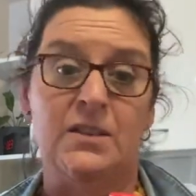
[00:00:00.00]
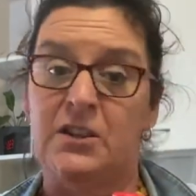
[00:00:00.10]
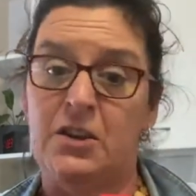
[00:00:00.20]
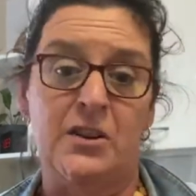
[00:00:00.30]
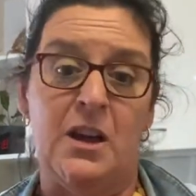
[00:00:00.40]
I
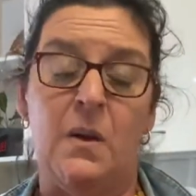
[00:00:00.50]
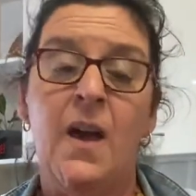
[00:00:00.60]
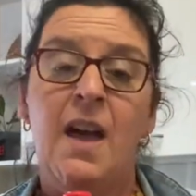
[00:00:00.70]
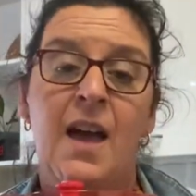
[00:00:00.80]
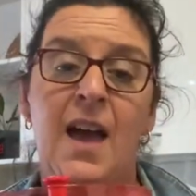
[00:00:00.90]
don't know
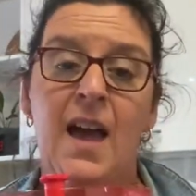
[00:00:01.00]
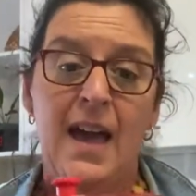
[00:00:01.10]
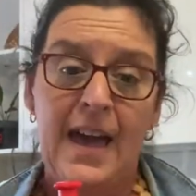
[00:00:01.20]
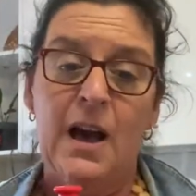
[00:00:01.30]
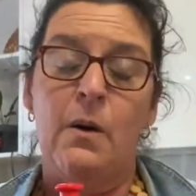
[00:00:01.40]

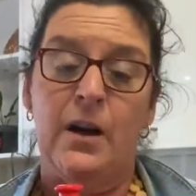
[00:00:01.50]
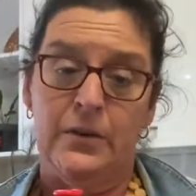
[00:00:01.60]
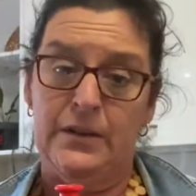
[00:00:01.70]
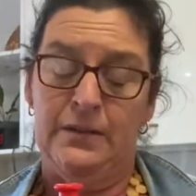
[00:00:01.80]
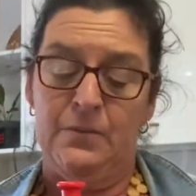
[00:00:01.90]
how I
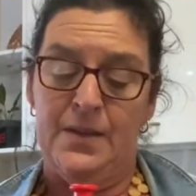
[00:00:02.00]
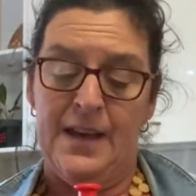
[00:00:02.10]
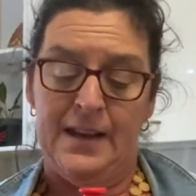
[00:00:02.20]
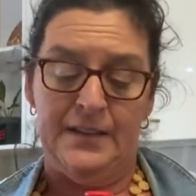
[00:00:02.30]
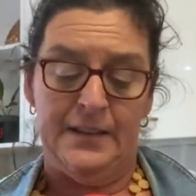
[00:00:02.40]
could live
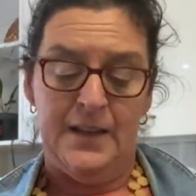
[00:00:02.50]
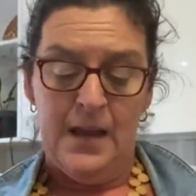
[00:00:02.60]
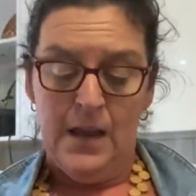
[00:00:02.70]
without it.